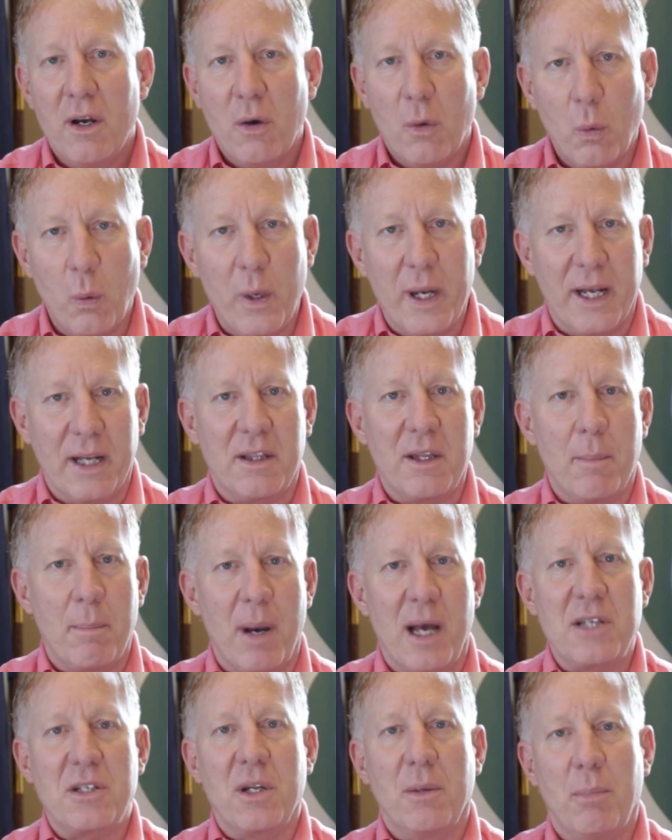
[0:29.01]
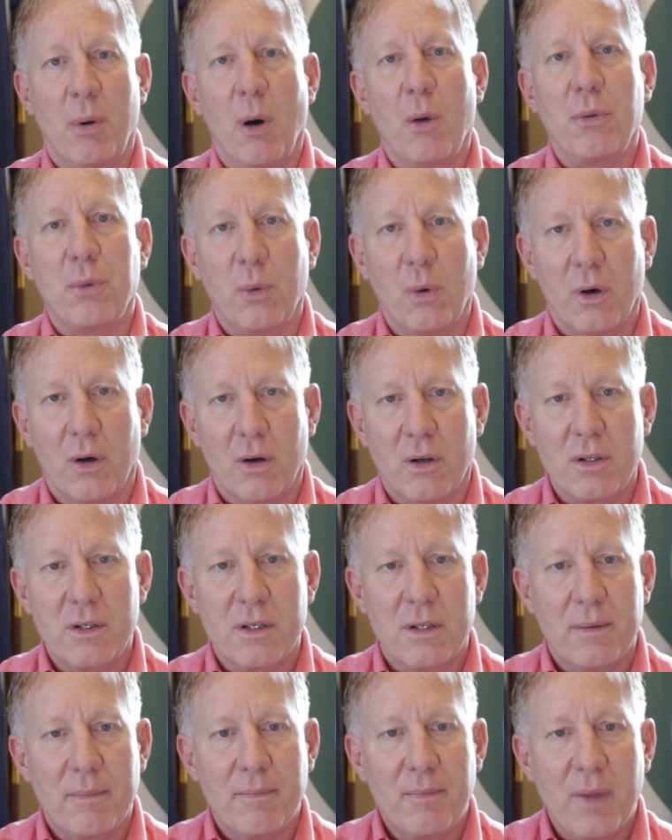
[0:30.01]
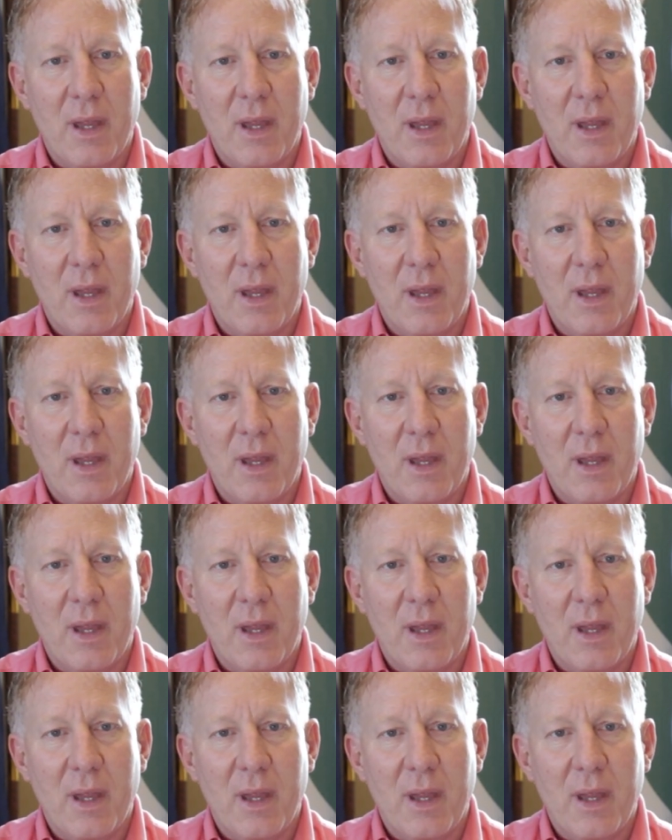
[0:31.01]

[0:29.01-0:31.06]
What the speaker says: We get the best of both worlds.